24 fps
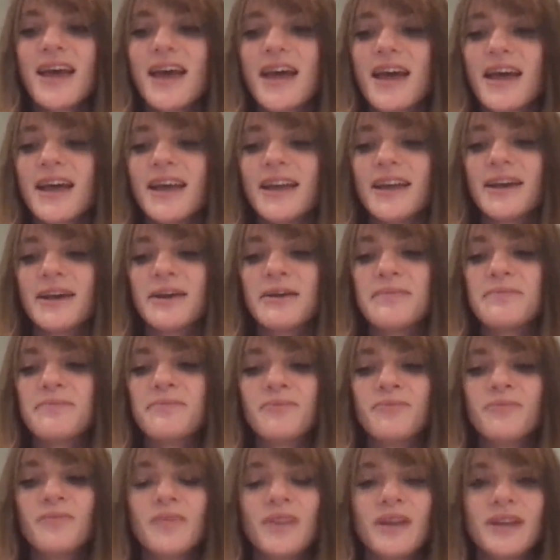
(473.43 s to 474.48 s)

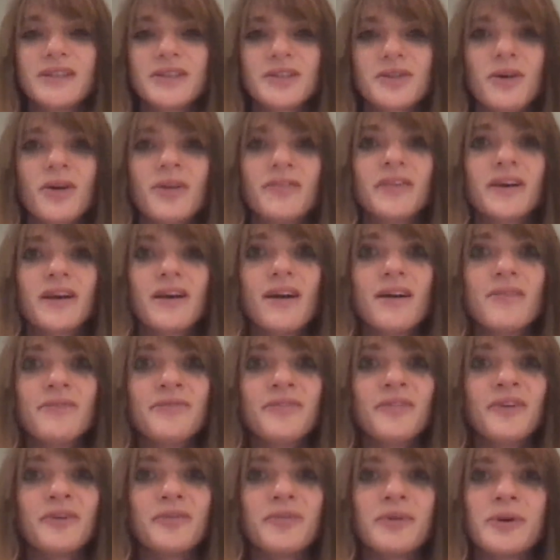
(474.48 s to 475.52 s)
And it's called the
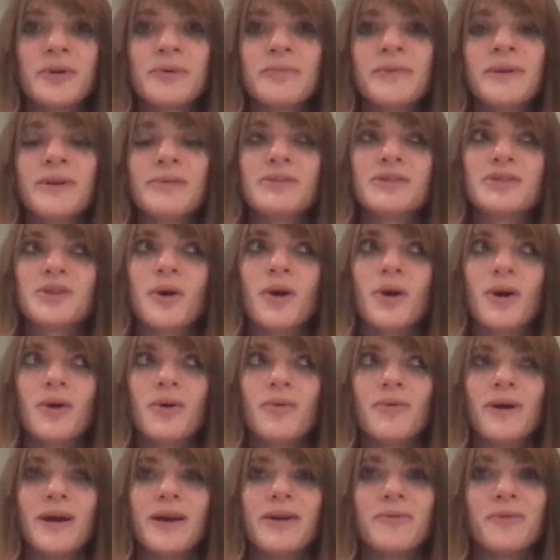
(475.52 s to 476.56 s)
comfort room, but it was all
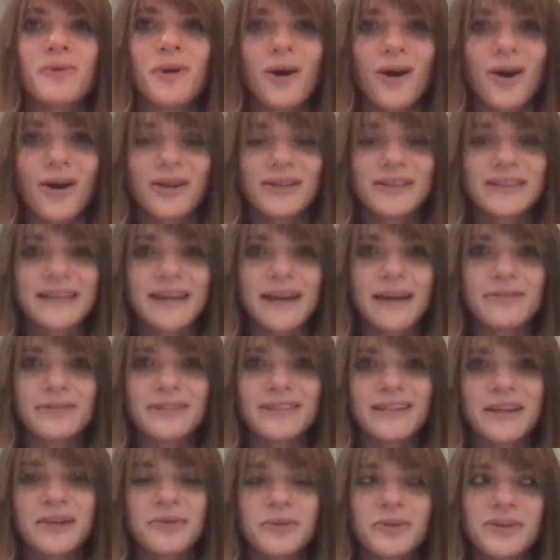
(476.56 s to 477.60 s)
white walls. And I
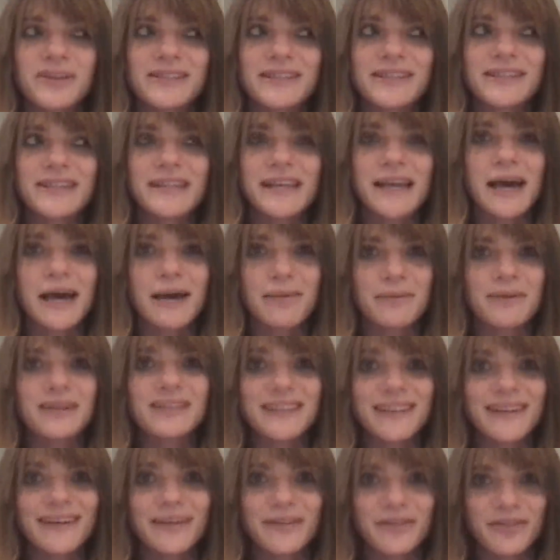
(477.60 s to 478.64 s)
was like, well, this is the
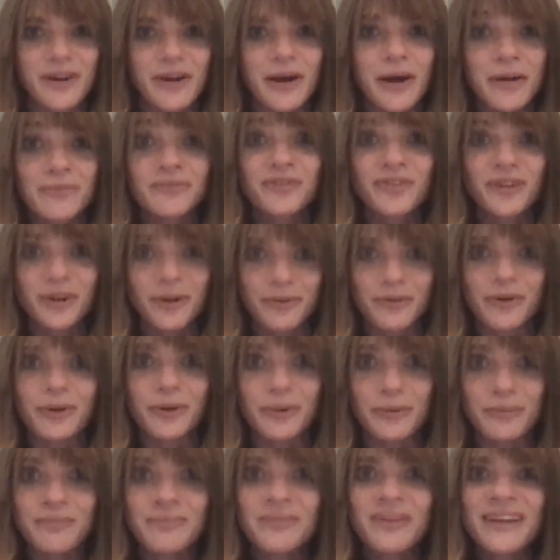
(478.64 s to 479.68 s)
opposite of a comfort
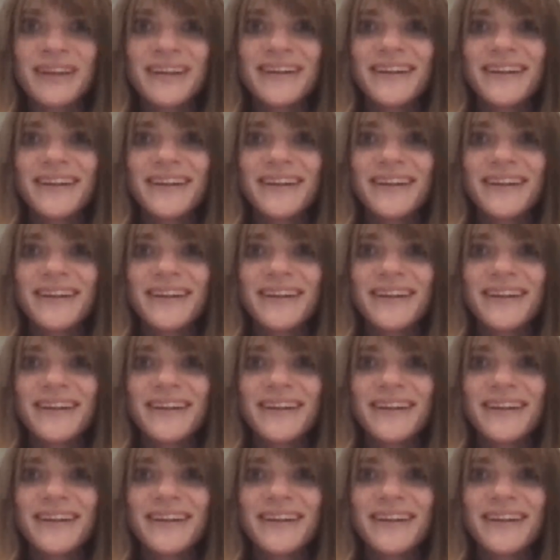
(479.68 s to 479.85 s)
room.